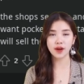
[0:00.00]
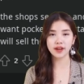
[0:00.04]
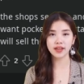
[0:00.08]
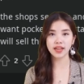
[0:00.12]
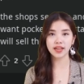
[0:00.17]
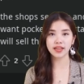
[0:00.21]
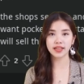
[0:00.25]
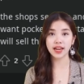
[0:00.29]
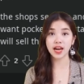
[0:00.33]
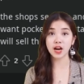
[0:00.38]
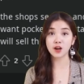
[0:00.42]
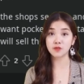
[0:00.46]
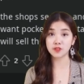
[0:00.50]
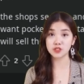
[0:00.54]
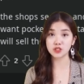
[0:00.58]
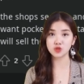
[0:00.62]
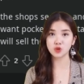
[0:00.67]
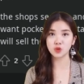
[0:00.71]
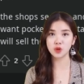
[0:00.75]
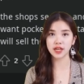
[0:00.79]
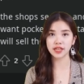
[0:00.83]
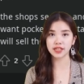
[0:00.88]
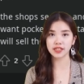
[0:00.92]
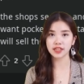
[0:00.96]
I have
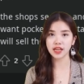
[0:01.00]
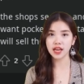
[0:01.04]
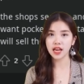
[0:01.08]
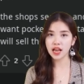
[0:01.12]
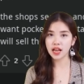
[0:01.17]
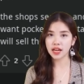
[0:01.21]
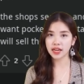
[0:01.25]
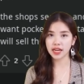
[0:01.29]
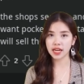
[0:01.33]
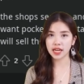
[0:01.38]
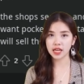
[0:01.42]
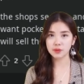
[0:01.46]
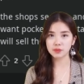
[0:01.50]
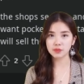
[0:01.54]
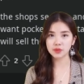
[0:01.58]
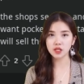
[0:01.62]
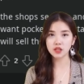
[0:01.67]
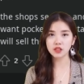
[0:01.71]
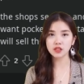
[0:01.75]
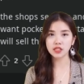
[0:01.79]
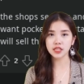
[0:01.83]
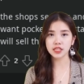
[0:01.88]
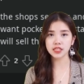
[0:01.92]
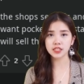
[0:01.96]
returned clothes bought
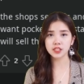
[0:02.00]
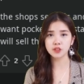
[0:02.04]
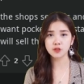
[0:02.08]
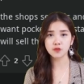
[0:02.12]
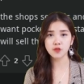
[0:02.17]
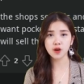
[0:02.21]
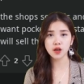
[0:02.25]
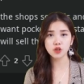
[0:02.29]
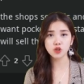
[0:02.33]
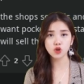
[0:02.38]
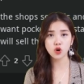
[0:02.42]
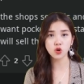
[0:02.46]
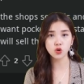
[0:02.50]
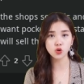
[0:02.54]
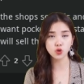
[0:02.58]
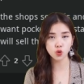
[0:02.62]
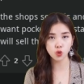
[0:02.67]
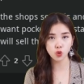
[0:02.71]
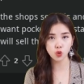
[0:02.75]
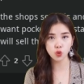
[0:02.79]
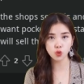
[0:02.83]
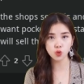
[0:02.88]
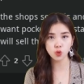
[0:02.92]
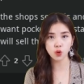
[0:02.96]
for me because on
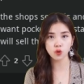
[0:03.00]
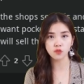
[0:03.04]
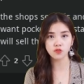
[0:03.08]
crap